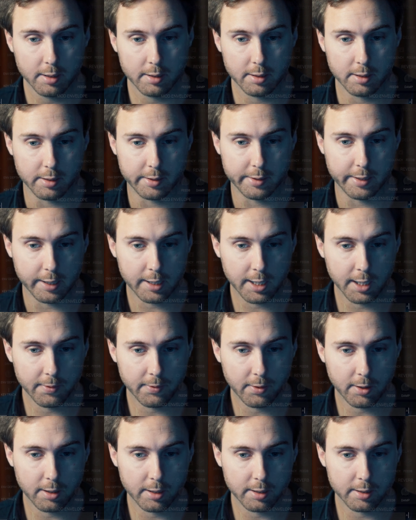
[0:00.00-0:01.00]
The second
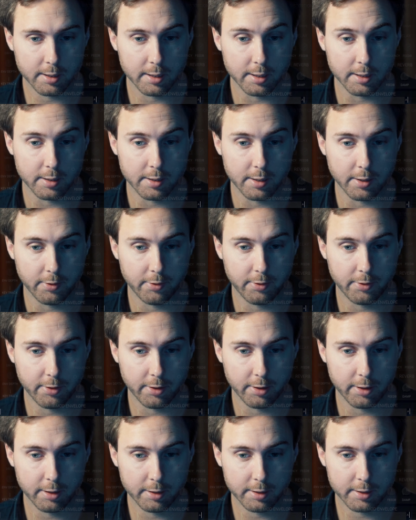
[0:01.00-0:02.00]
voice is the
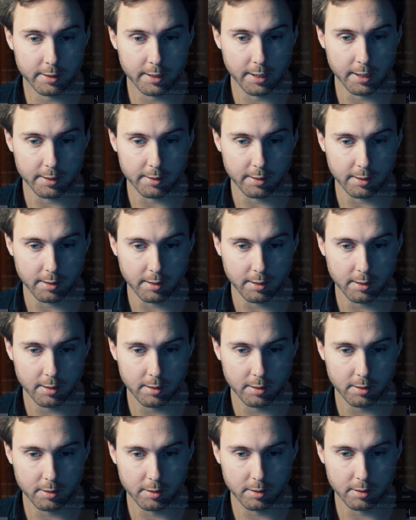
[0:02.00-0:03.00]
first channel.
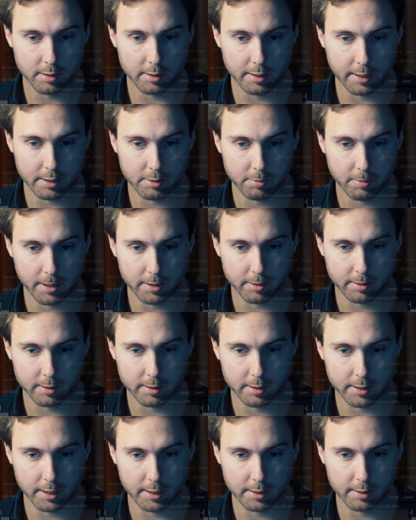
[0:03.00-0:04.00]
That's why you can
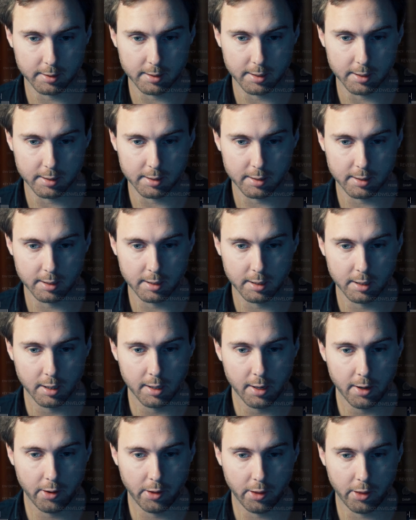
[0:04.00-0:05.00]
change this.
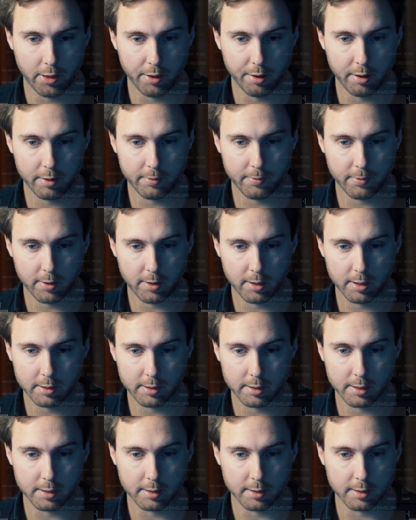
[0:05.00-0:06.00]
The third
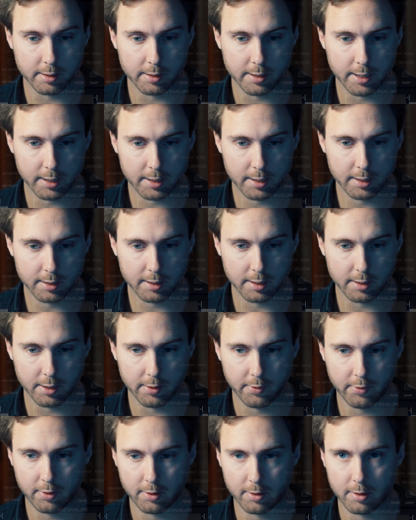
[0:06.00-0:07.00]
voice is the second and
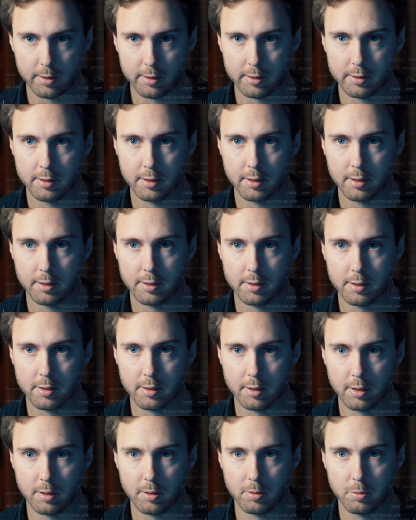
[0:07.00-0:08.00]
the fourth.
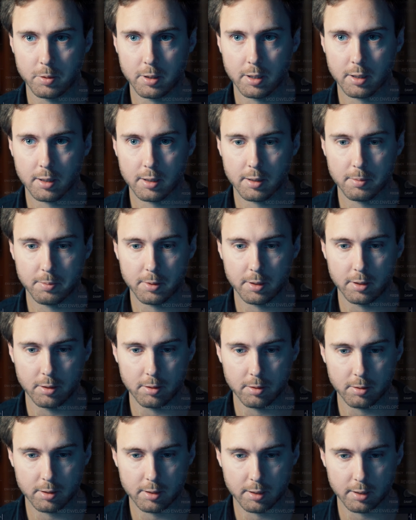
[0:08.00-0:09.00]
So we are going to be
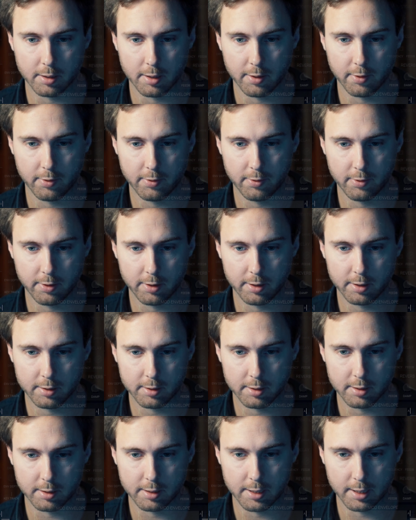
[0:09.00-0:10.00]
using the
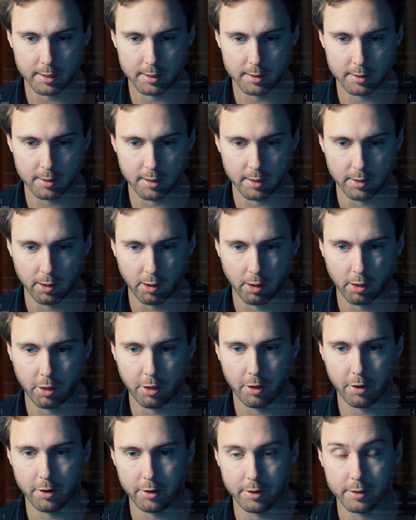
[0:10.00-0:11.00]
first, the second, and the
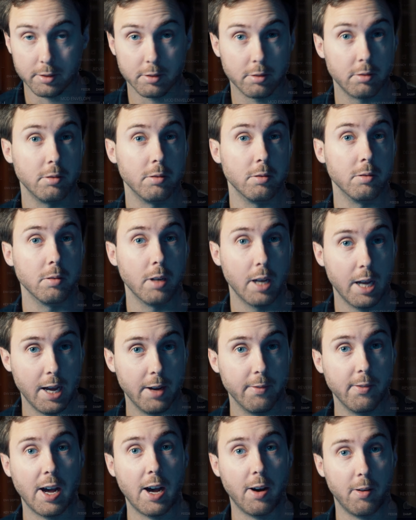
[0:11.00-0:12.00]
third to
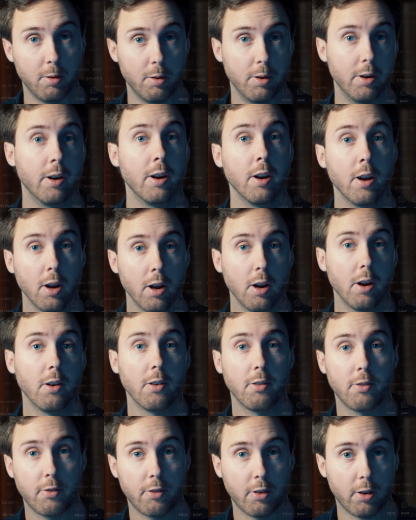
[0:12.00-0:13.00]
have our
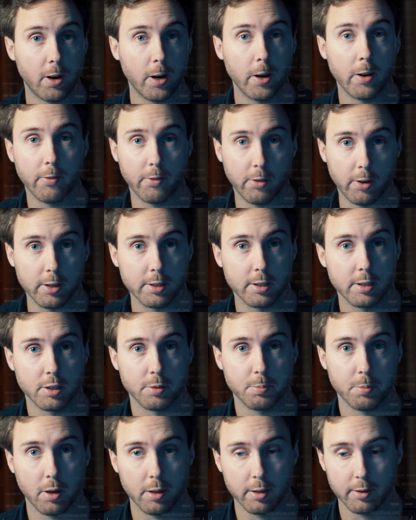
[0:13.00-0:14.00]
4
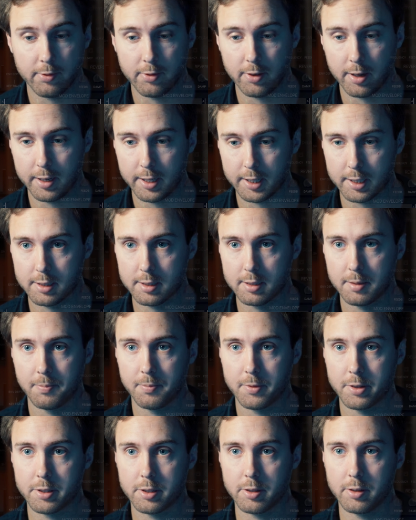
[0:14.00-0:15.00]
voices polyphonics.
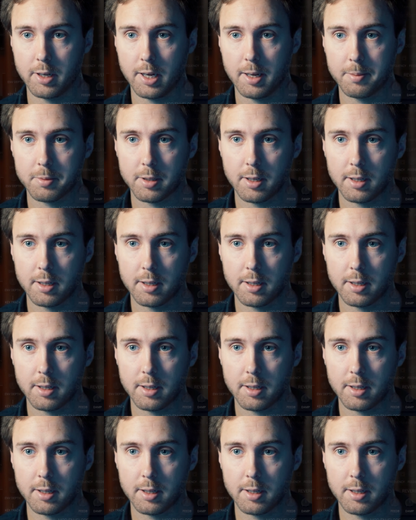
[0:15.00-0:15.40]
So I'm